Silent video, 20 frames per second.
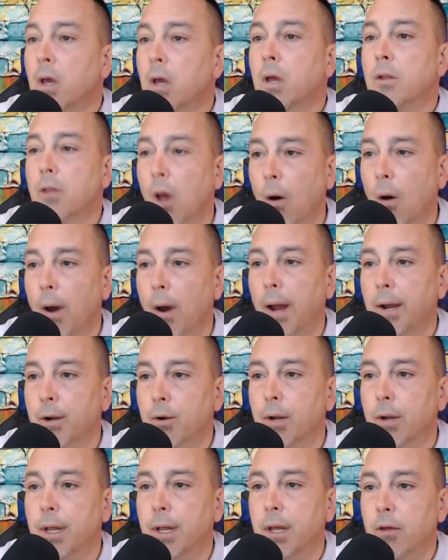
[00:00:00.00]
No, I
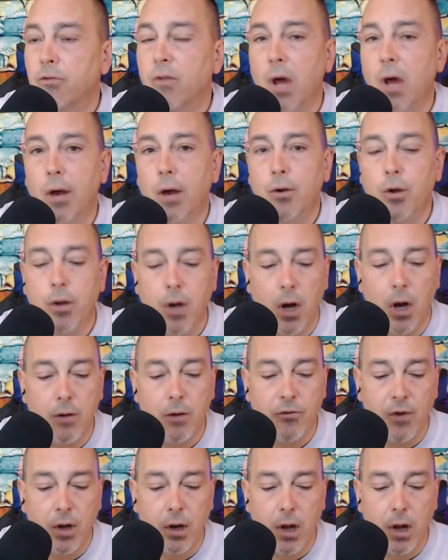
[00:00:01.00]
agree. He is not good content,